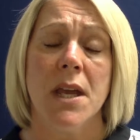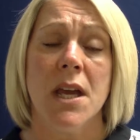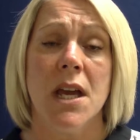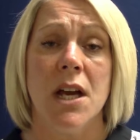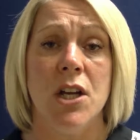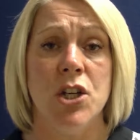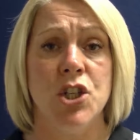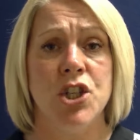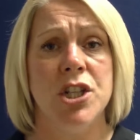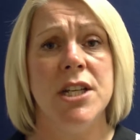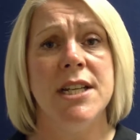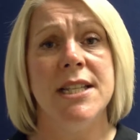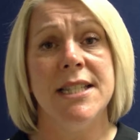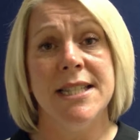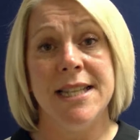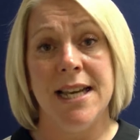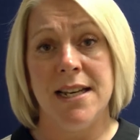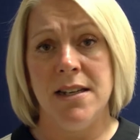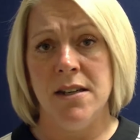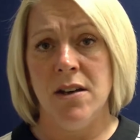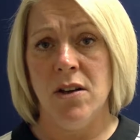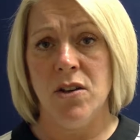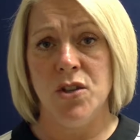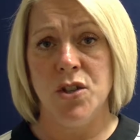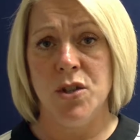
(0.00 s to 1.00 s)
and she
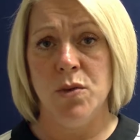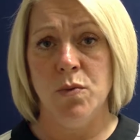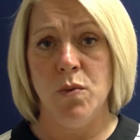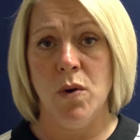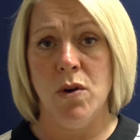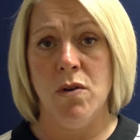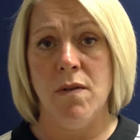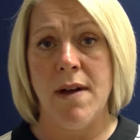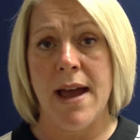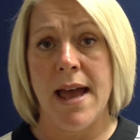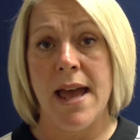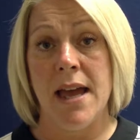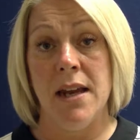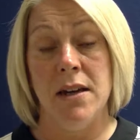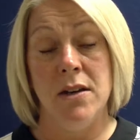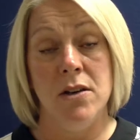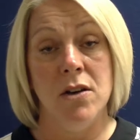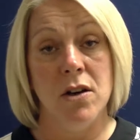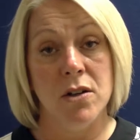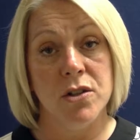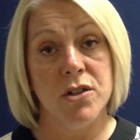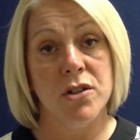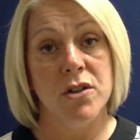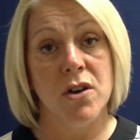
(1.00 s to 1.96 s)
said not to worry and not